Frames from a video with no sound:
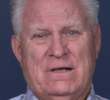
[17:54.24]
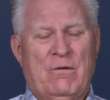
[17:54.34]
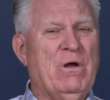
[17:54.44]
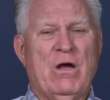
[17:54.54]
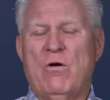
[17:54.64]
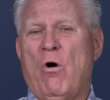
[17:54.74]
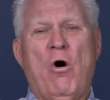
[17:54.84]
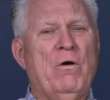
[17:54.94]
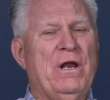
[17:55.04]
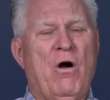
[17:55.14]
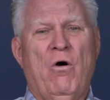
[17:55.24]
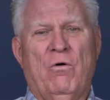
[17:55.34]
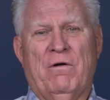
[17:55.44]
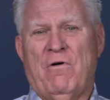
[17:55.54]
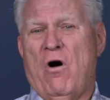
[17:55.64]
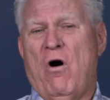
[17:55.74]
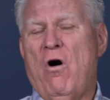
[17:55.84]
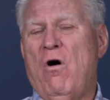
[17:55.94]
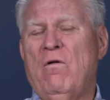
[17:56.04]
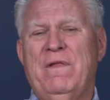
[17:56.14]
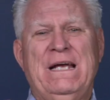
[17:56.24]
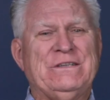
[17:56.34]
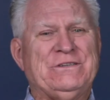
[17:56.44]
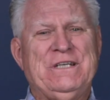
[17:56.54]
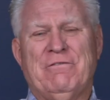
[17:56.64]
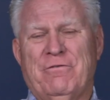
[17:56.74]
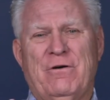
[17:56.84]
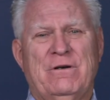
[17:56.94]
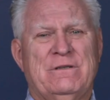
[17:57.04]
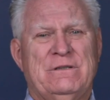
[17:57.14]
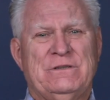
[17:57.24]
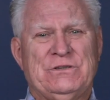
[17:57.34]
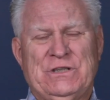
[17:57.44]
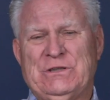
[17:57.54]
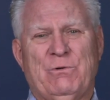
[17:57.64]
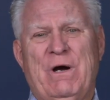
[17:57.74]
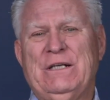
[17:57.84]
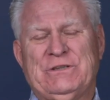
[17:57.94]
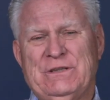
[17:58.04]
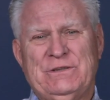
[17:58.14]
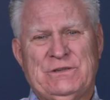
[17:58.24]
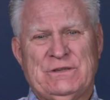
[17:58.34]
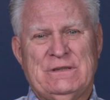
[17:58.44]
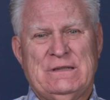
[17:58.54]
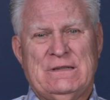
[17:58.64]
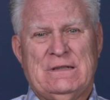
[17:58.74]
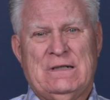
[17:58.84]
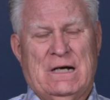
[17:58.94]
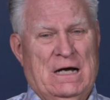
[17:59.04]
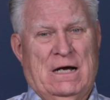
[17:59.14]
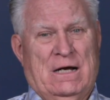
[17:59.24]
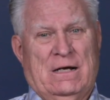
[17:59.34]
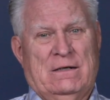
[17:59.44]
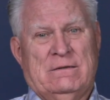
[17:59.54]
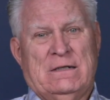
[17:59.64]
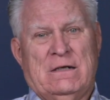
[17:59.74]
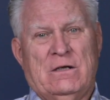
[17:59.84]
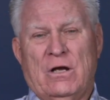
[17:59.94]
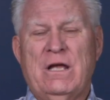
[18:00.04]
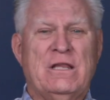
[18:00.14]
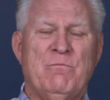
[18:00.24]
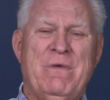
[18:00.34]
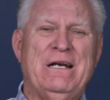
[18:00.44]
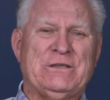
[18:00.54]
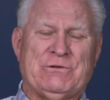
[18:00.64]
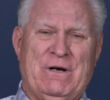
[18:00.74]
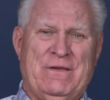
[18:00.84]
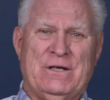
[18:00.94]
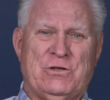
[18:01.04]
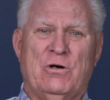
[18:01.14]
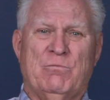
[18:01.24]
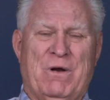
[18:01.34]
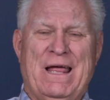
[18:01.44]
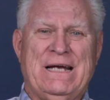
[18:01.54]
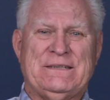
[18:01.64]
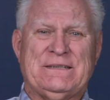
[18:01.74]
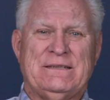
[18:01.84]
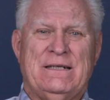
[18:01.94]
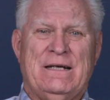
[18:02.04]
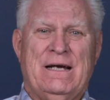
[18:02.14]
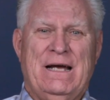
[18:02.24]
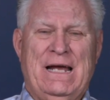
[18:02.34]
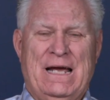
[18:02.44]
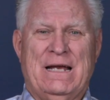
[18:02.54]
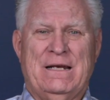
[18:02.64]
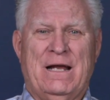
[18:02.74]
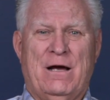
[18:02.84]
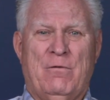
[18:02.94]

And we could go on and on of all these different situations. Look at the ministry that took place in